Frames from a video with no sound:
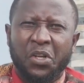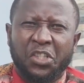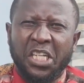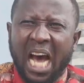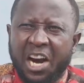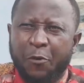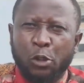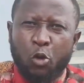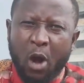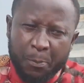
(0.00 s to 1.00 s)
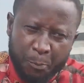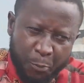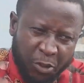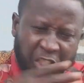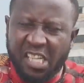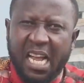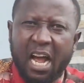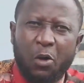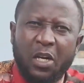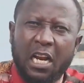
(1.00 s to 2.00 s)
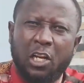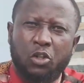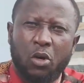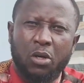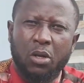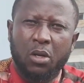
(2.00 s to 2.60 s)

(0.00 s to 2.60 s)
She that refused to go and chase her own election.